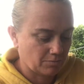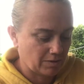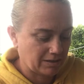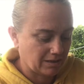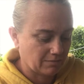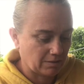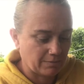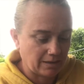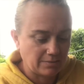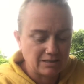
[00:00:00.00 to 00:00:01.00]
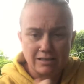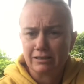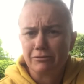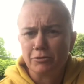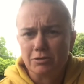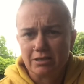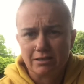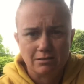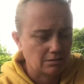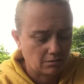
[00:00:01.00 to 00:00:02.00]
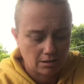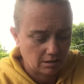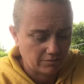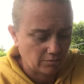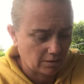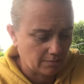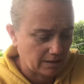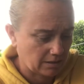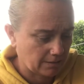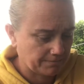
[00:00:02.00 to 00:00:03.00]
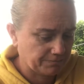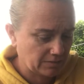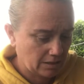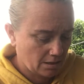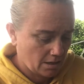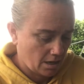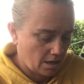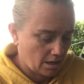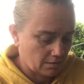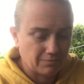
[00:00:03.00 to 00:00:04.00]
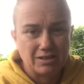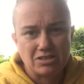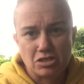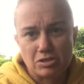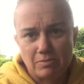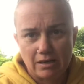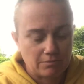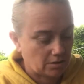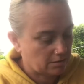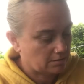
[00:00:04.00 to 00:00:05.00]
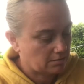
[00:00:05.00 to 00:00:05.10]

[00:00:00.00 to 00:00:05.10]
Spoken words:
My baby's nearly 14, so I don't have to worry about that. It's just me and